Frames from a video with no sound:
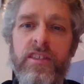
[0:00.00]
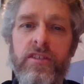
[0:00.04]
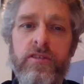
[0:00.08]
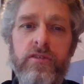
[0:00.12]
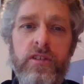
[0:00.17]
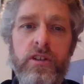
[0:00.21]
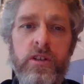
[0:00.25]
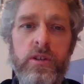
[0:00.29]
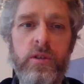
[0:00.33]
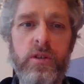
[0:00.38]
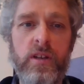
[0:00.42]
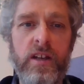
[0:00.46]

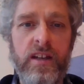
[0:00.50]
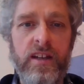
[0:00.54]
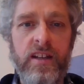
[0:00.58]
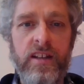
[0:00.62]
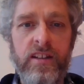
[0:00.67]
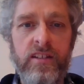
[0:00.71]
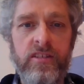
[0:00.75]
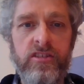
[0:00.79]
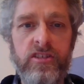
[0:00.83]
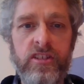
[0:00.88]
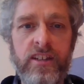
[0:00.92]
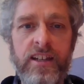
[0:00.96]
through
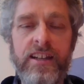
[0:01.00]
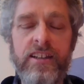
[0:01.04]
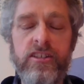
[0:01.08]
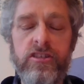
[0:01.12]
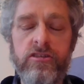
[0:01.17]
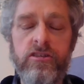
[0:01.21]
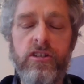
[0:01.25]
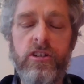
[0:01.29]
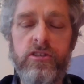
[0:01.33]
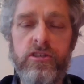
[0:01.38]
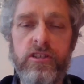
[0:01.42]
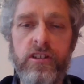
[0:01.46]
to
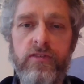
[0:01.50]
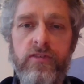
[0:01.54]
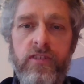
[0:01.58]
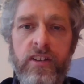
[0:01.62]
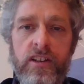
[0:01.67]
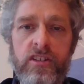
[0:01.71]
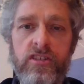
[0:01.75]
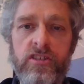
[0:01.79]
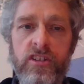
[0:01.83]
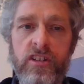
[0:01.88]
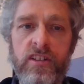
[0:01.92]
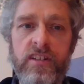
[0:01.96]
his
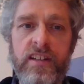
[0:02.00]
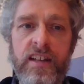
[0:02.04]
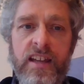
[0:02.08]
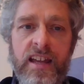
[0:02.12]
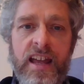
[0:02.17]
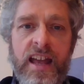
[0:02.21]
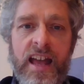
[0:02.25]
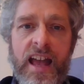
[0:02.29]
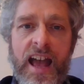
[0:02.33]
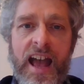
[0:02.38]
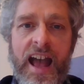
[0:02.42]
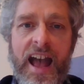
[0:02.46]
crucifixion
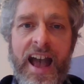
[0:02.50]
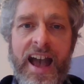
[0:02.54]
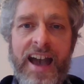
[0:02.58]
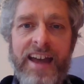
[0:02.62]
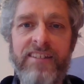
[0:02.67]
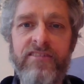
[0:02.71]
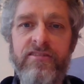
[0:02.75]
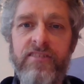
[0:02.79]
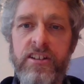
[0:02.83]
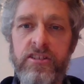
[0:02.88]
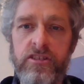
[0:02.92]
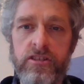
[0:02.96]

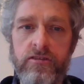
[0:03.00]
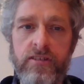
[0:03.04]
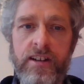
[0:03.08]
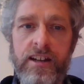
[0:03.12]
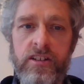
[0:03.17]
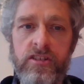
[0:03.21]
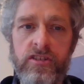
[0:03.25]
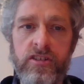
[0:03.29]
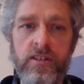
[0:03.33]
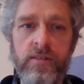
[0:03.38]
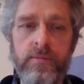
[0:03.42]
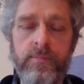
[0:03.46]
and
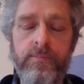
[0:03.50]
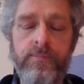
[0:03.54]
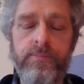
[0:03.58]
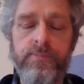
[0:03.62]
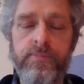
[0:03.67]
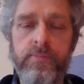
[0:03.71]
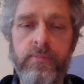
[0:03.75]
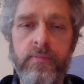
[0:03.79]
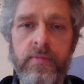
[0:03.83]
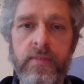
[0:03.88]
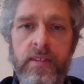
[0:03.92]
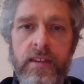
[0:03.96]
resurrection.
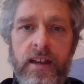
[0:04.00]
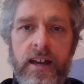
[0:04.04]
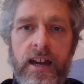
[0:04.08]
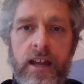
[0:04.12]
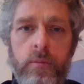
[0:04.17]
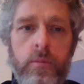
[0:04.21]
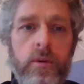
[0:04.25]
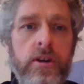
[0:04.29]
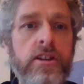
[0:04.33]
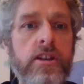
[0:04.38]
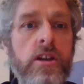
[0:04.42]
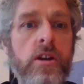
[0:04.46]

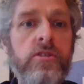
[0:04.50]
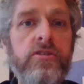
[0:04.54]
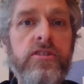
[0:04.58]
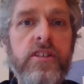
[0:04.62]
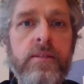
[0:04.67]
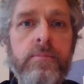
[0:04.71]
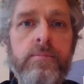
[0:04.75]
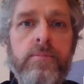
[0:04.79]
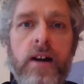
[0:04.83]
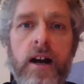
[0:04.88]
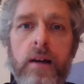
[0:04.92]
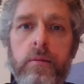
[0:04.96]
And we're
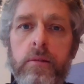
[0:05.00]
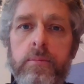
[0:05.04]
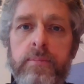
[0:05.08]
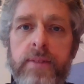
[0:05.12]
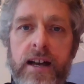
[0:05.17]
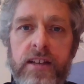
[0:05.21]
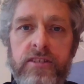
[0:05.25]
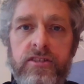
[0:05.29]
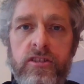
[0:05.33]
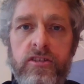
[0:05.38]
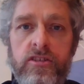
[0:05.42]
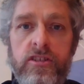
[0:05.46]
using Bible
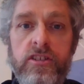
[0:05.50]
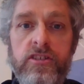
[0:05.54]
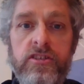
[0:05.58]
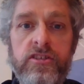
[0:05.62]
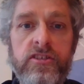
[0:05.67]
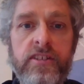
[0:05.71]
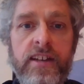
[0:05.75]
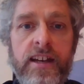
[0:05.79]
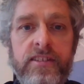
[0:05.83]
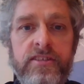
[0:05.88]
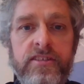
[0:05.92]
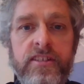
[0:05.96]
passages
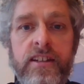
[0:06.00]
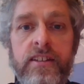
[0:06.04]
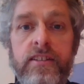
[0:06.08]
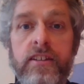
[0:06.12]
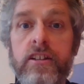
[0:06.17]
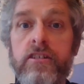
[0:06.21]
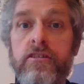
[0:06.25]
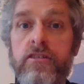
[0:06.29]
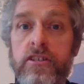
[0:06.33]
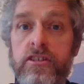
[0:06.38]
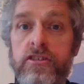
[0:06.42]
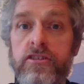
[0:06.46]
set in
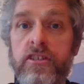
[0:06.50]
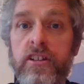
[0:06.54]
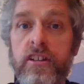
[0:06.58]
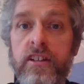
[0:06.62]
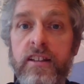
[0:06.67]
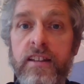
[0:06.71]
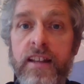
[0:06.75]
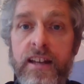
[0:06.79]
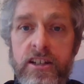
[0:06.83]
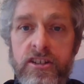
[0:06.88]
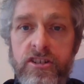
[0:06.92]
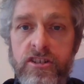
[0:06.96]
the
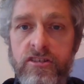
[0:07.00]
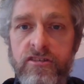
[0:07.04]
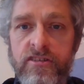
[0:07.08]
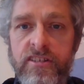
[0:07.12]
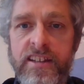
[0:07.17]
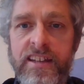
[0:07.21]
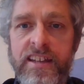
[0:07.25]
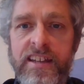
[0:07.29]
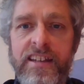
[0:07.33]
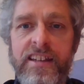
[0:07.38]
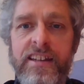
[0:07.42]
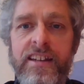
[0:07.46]
Christian
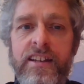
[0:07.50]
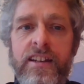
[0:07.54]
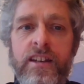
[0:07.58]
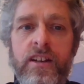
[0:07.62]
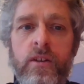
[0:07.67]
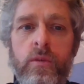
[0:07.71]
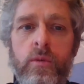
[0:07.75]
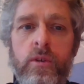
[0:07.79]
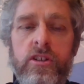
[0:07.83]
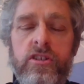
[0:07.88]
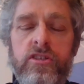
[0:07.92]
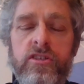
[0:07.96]
lectionary,
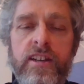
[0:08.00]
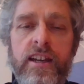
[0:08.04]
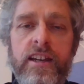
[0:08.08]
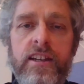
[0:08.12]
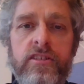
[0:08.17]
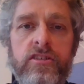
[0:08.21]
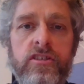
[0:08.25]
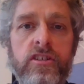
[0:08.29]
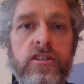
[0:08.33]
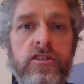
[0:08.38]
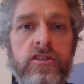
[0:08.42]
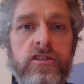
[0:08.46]
which
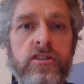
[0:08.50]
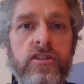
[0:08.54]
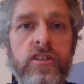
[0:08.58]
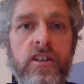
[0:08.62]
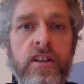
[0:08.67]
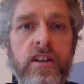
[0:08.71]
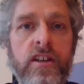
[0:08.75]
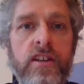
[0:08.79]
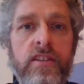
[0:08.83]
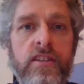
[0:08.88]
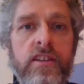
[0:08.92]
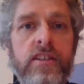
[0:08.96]
takes us
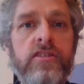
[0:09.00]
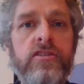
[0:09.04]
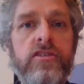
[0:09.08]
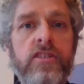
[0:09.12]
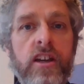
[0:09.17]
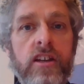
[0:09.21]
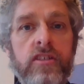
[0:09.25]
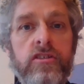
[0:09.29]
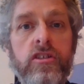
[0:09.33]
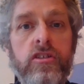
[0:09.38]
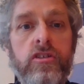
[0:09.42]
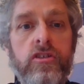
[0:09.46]
this
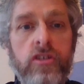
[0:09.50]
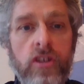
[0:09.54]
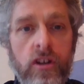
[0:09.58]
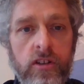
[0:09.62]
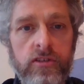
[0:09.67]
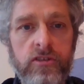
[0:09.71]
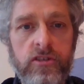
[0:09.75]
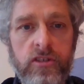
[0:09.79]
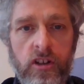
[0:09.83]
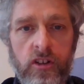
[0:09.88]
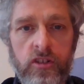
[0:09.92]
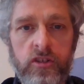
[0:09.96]
year to
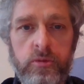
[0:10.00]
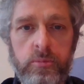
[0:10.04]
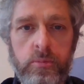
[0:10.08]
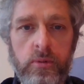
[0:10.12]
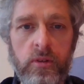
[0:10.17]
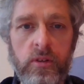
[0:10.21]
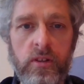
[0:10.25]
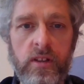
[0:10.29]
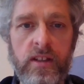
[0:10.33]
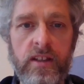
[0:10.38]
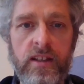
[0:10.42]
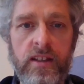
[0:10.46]
John's
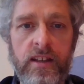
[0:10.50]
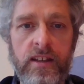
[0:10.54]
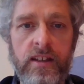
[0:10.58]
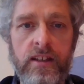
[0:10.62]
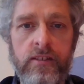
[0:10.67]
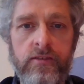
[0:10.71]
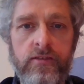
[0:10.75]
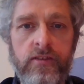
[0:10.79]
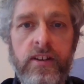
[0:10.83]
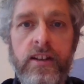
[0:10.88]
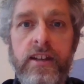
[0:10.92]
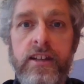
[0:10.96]
Gospel
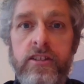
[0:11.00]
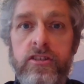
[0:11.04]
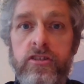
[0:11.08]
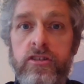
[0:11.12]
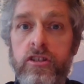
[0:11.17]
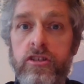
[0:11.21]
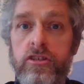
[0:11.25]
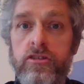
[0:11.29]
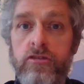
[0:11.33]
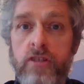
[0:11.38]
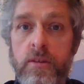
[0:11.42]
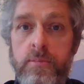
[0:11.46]
for his
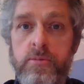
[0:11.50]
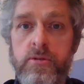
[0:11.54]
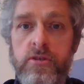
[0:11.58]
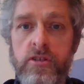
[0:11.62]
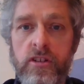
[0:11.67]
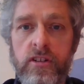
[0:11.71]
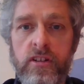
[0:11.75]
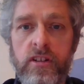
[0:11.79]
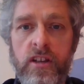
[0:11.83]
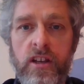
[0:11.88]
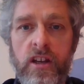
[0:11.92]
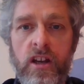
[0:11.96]

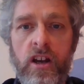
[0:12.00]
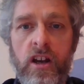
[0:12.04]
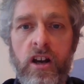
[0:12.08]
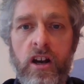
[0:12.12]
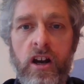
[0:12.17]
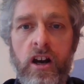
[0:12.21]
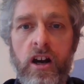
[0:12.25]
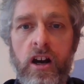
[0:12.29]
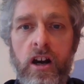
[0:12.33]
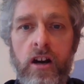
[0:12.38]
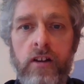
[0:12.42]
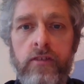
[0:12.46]
description
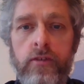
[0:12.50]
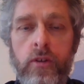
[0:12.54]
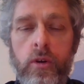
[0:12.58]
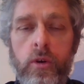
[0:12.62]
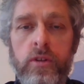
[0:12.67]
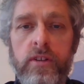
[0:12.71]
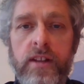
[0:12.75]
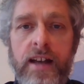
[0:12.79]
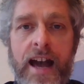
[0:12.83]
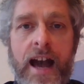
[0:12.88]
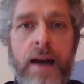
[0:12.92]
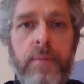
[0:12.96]
of
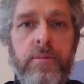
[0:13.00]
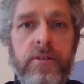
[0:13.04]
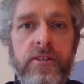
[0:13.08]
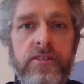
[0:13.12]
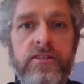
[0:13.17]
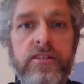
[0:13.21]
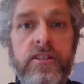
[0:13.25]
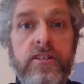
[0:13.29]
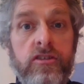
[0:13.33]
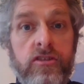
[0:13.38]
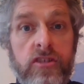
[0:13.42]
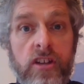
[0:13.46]
all that
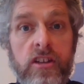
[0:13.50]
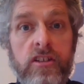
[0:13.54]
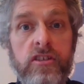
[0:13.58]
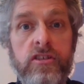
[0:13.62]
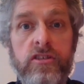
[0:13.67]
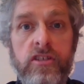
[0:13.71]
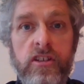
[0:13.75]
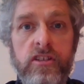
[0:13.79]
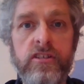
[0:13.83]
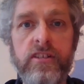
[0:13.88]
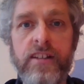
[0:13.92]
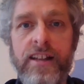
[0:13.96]
happened in
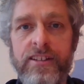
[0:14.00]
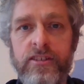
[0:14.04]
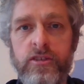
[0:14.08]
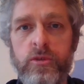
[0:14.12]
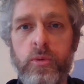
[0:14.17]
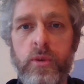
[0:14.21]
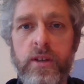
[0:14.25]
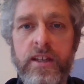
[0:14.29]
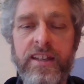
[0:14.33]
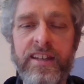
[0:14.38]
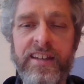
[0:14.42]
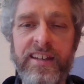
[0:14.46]
Jesus'
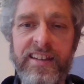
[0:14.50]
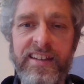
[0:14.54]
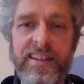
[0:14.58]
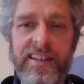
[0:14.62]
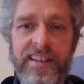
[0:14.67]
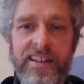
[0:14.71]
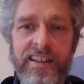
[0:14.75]
last week